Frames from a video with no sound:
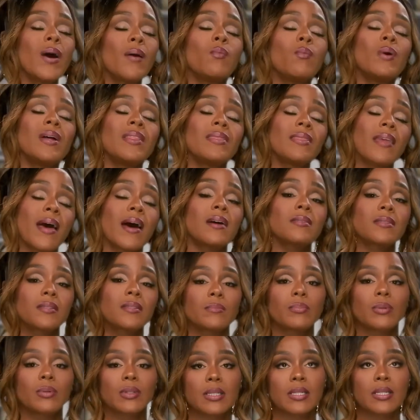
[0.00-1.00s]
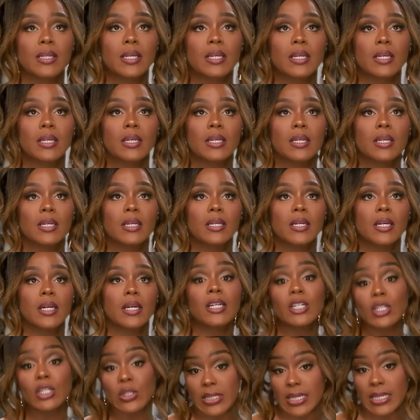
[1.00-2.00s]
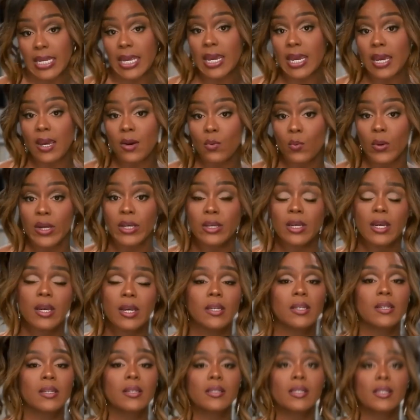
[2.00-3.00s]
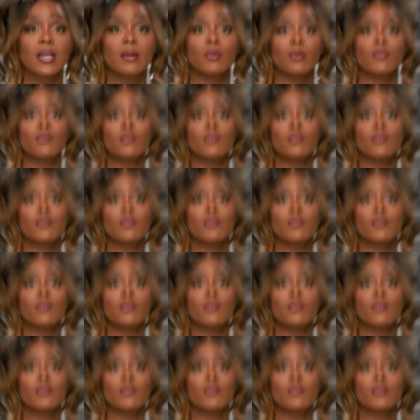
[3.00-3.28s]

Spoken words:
you want to say something?" Mendeecees heaved his chest and straightened.